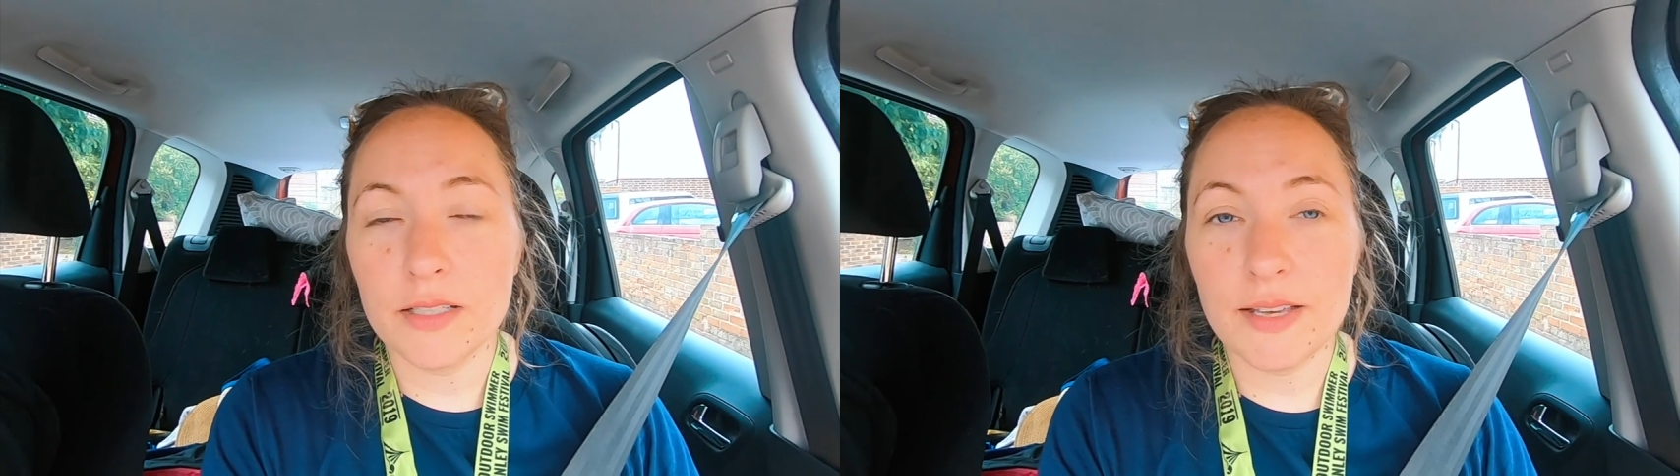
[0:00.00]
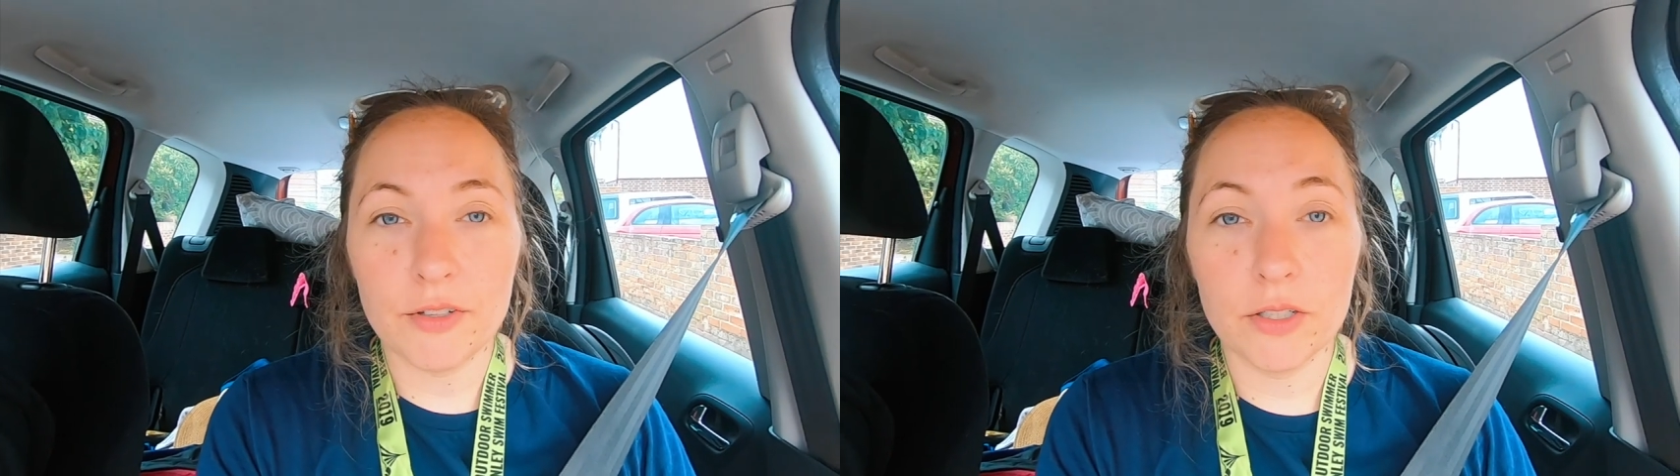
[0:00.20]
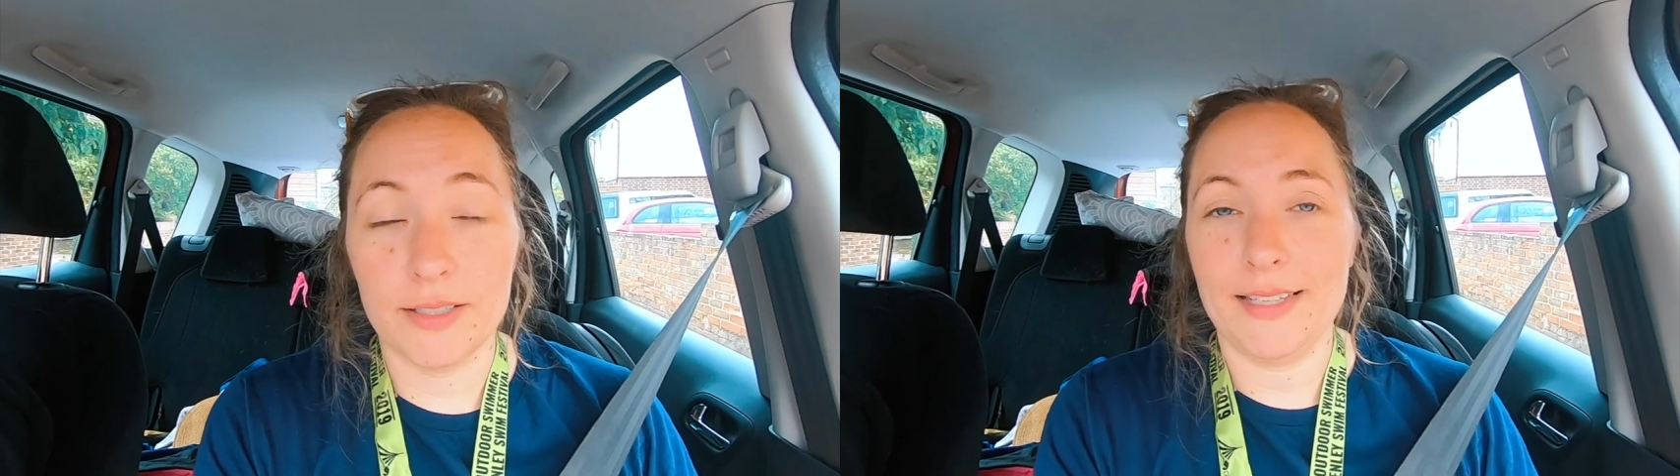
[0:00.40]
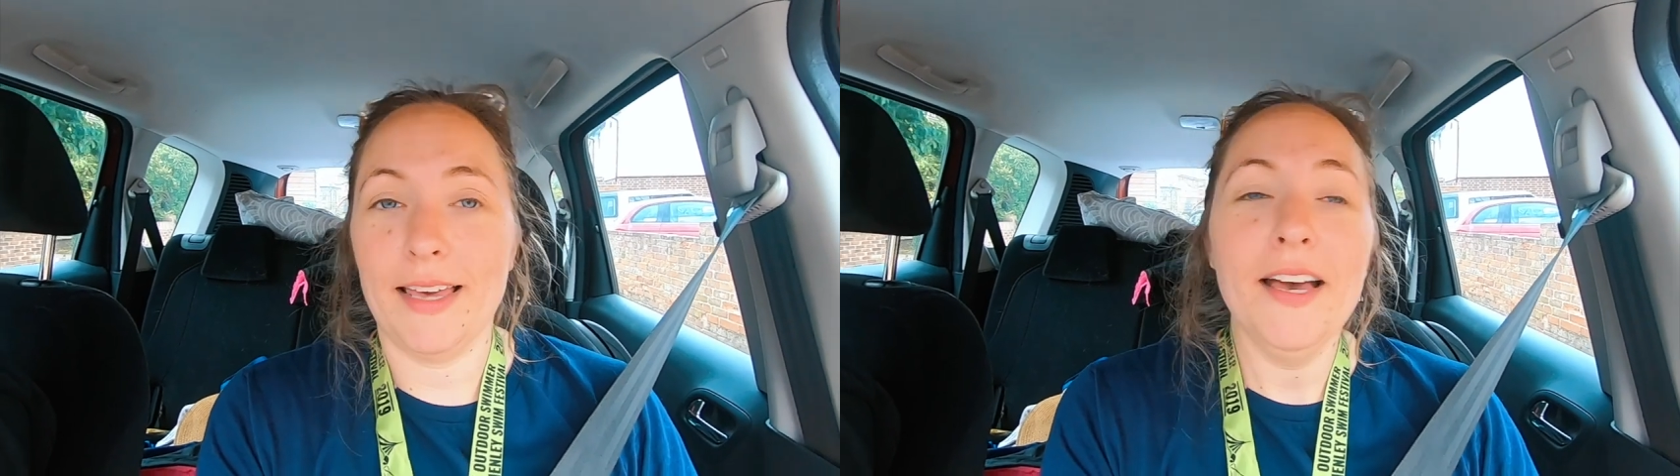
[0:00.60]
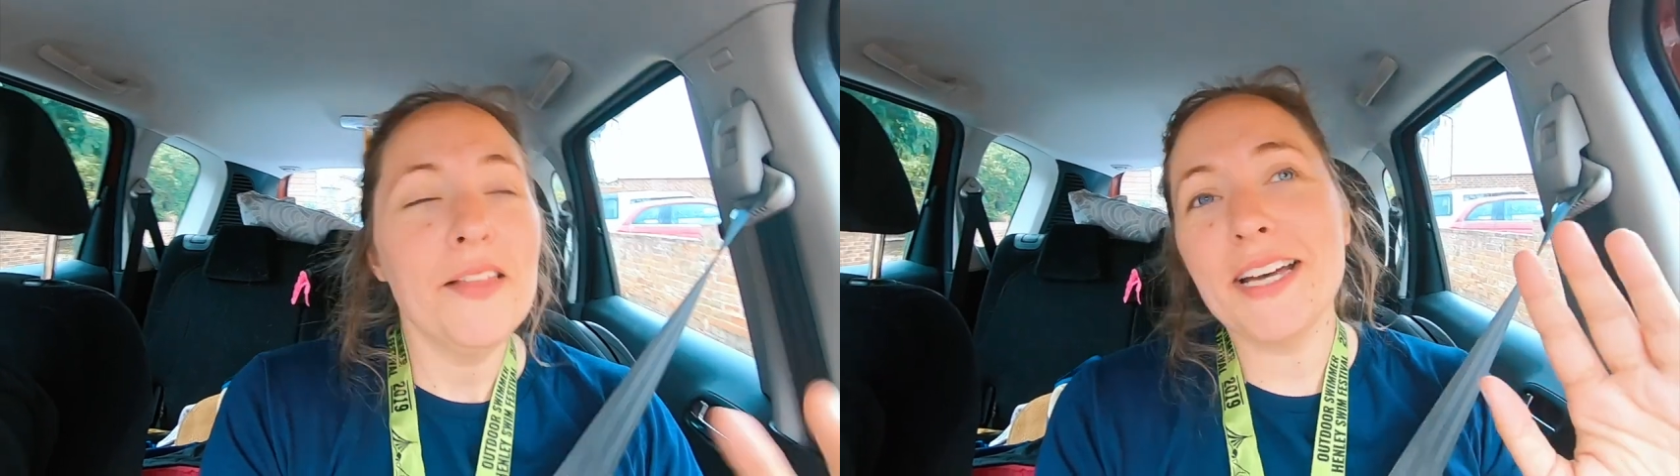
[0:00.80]

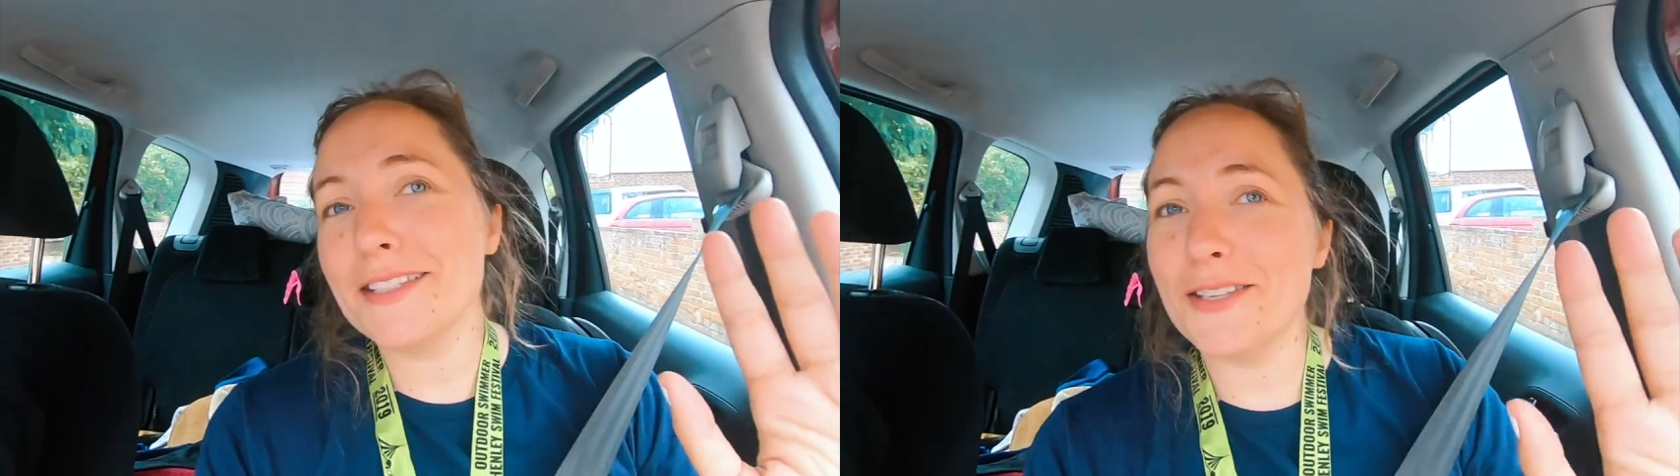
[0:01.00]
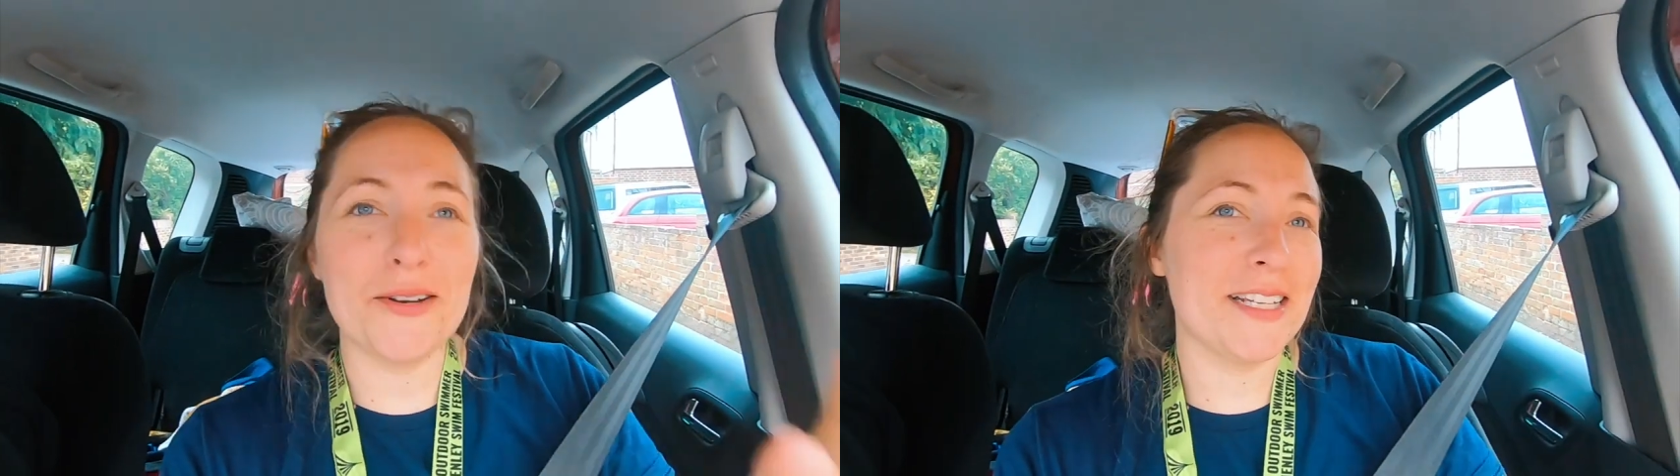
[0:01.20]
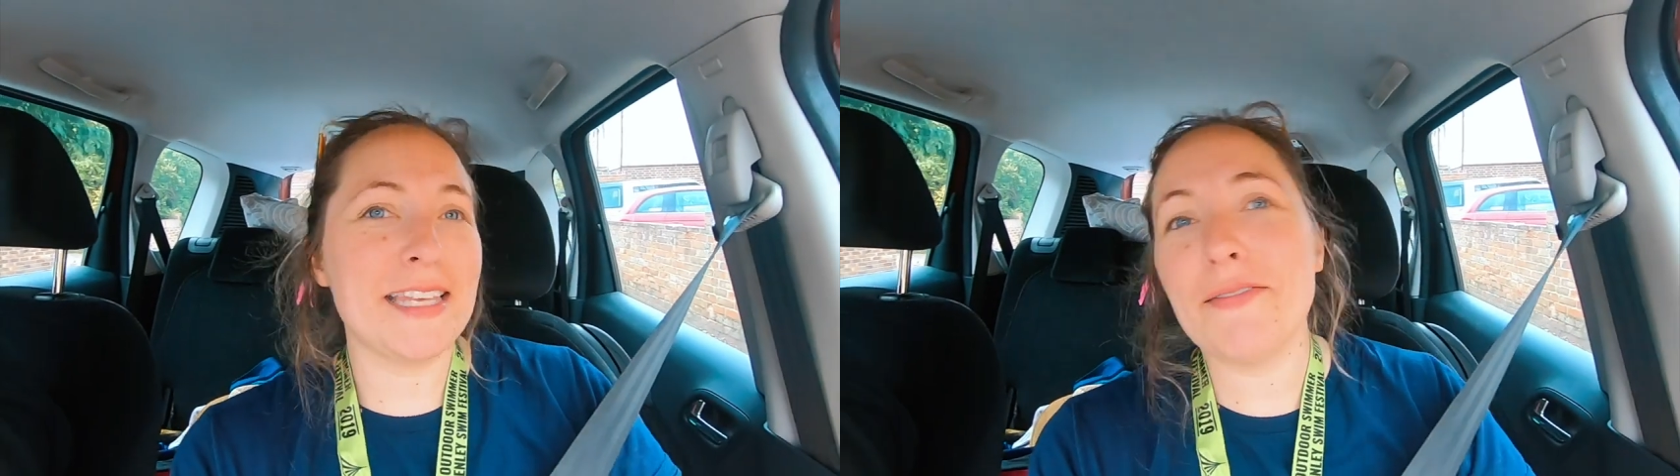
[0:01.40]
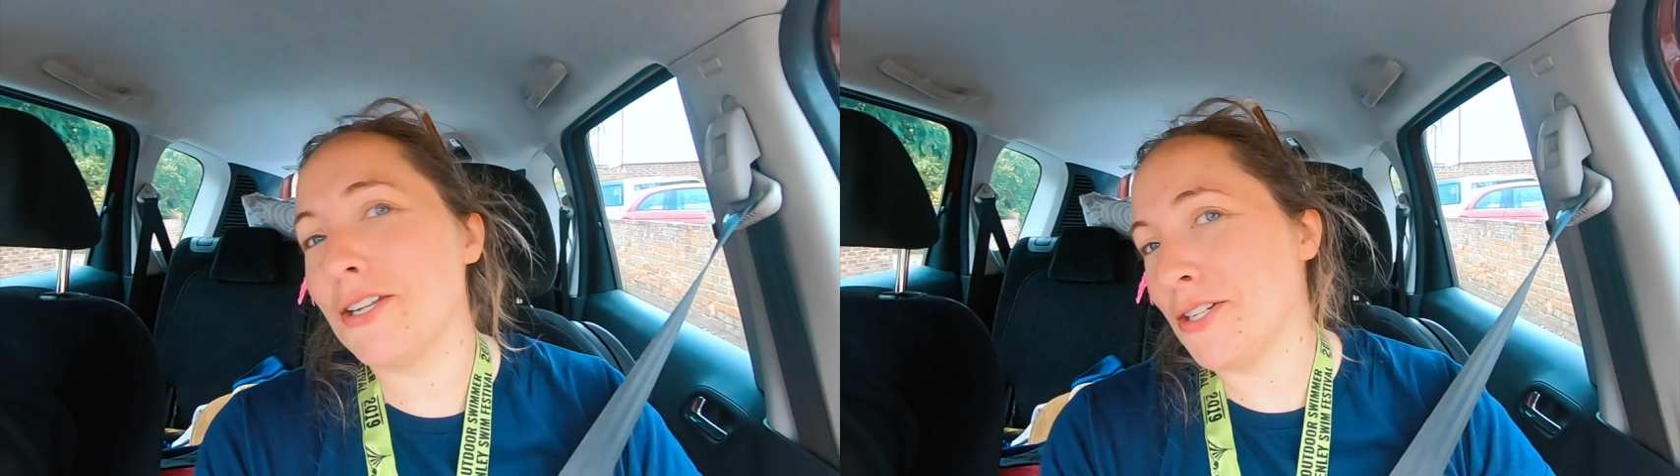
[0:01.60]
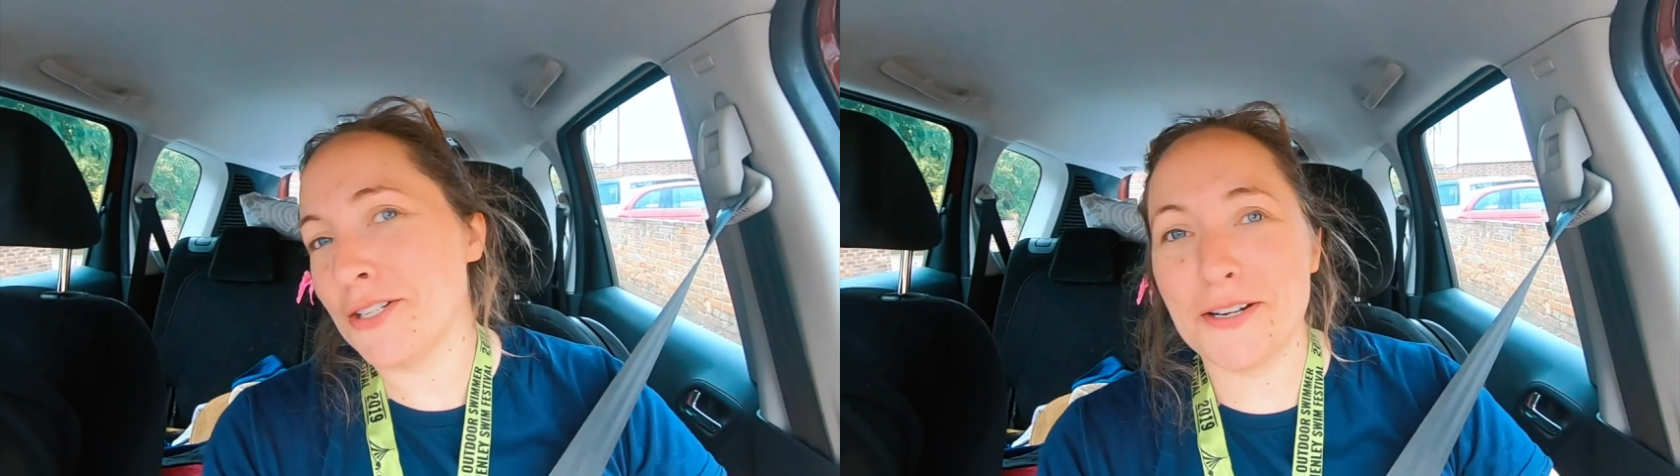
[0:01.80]

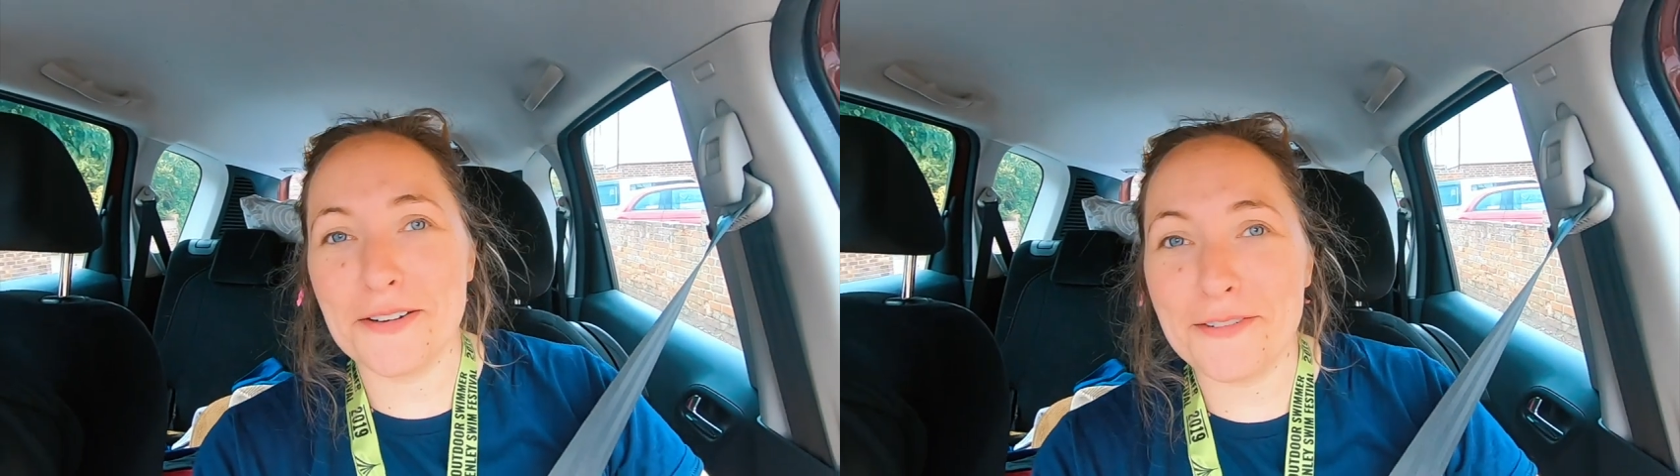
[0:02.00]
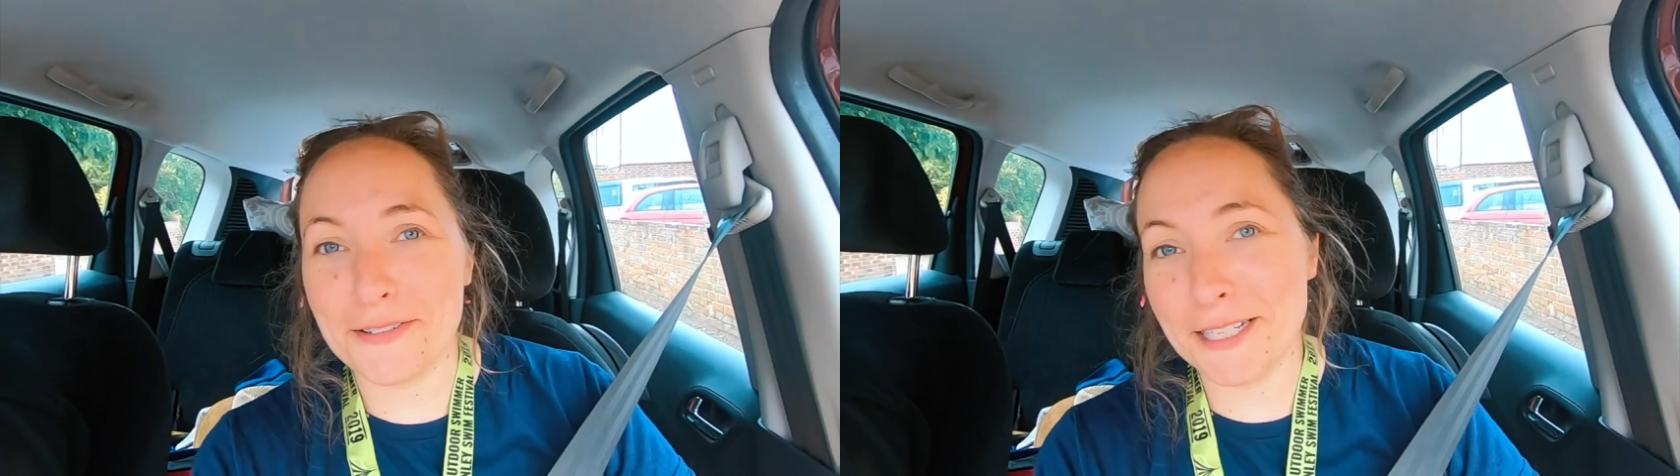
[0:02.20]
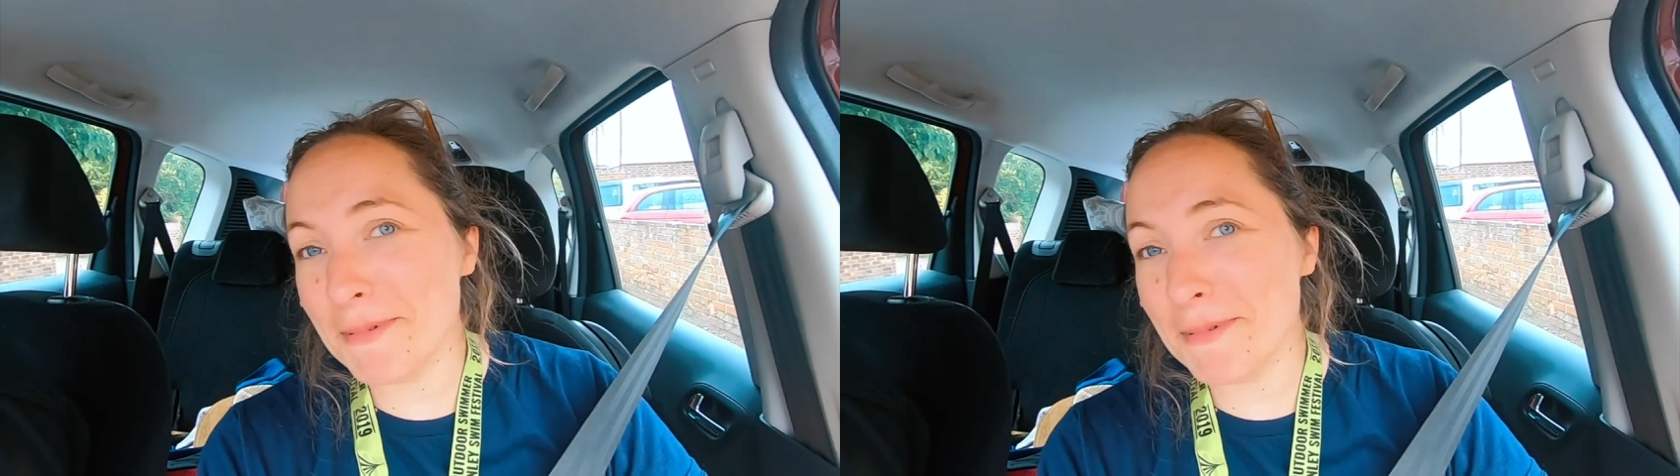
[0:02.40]
750